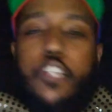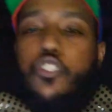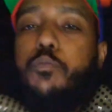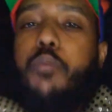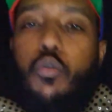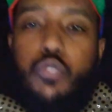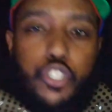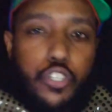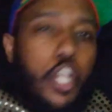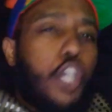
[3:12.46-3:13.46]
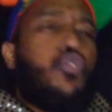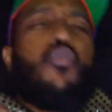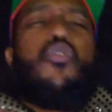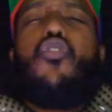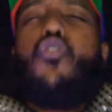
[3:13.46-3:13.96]
exposure
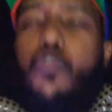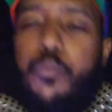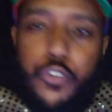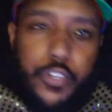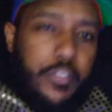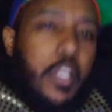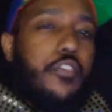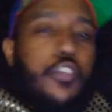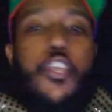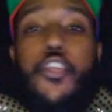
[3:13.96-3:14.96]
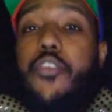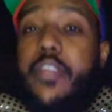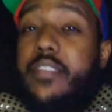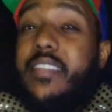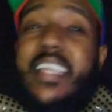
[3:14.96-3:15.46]
to numerous
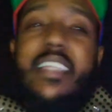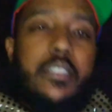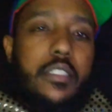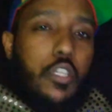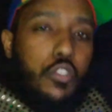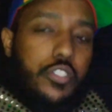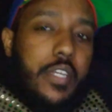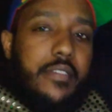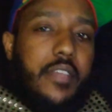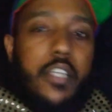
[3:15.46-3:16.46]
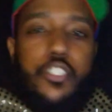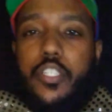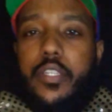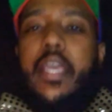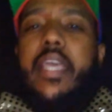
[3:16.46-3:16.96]
securities in a single
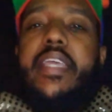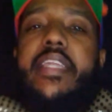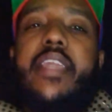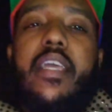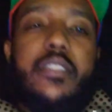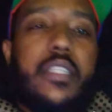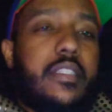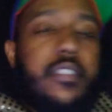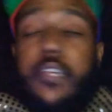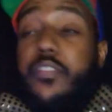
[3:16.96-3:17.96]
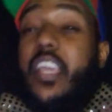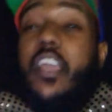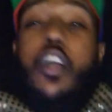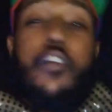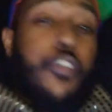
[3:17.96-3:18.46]
transaction. Index ETFs
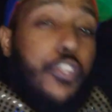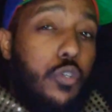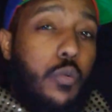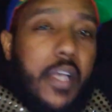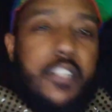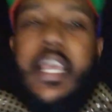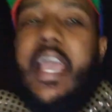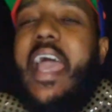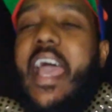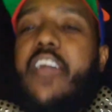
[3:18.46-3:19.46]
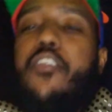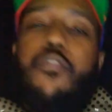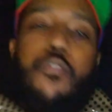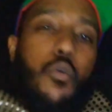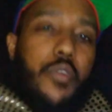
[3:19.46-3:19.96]
can cover US and
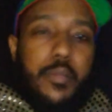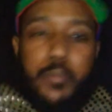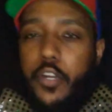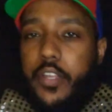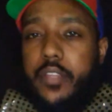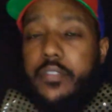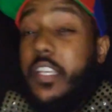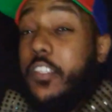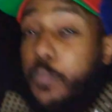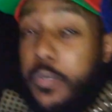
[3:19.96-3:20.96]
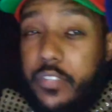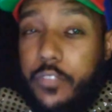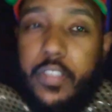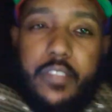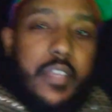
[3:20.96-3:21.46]
foreign markets,
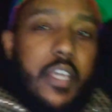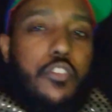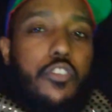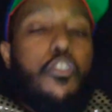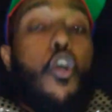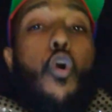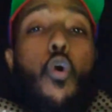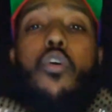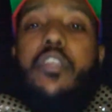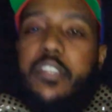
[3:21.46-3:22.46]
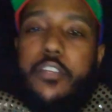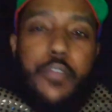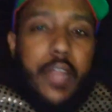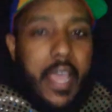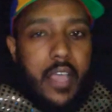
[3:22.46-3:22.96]
specific sectors, or
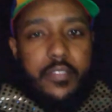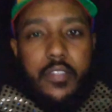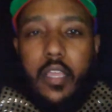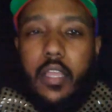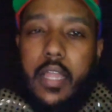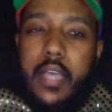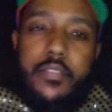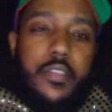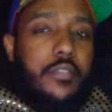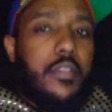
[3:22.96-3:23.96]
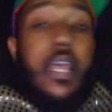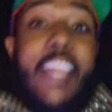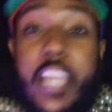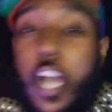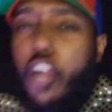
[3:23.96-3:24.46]
different asset classes.
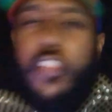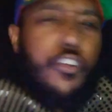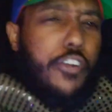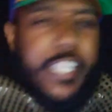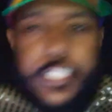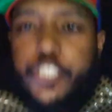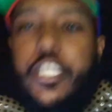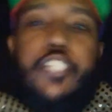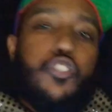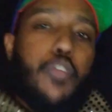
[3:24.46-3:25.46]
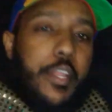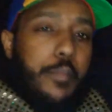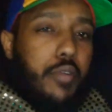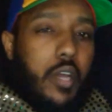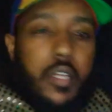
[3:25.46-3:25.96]
Like other exchange
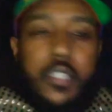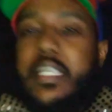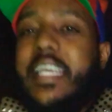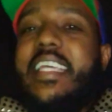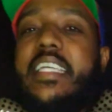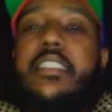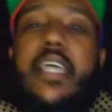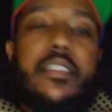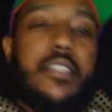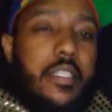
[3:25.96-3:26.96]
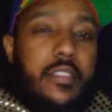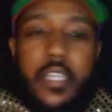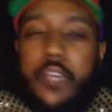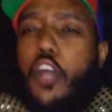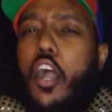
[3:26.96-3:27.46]
traded products, index
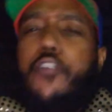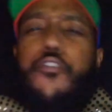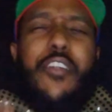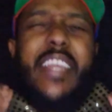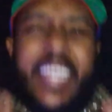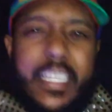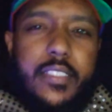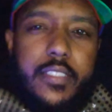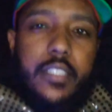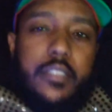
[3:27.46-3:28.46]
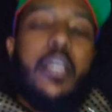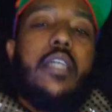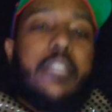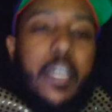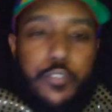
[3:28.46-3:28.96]
ETFs offer instant
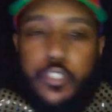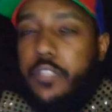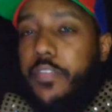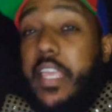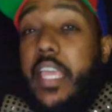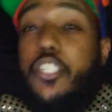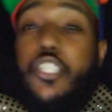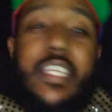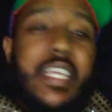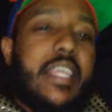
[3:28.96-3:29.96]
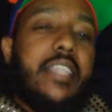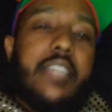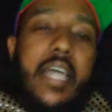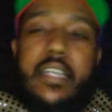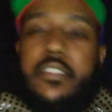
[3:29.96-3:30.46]
diversification in a
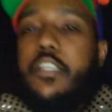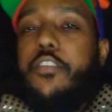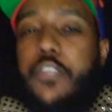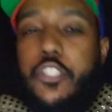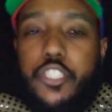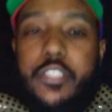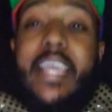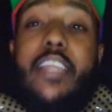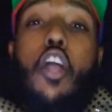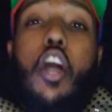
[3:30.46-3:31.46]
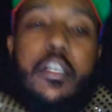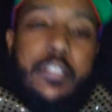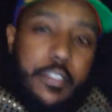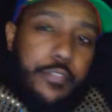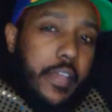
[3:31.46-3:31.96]
tax efficient and
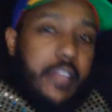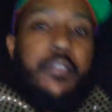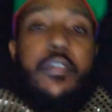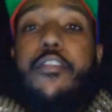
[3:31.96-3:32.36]
cost effective